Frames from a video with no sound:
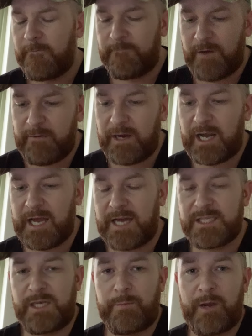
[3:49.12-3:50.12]
Very
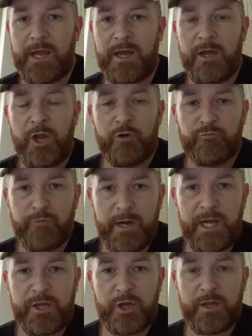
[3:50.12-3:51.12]
classy player,
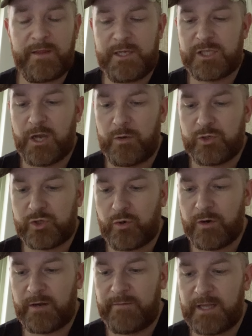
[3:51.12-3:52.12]
really good at these
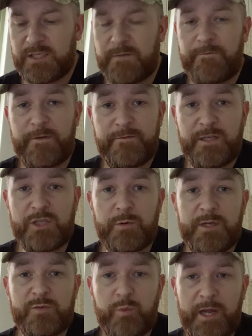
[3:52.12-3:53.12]
low-scoring events, and
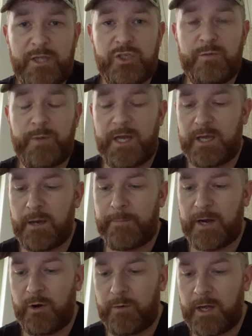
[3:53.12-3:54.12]
50-1 is way too big
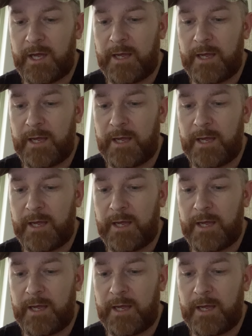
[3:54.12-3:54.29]
about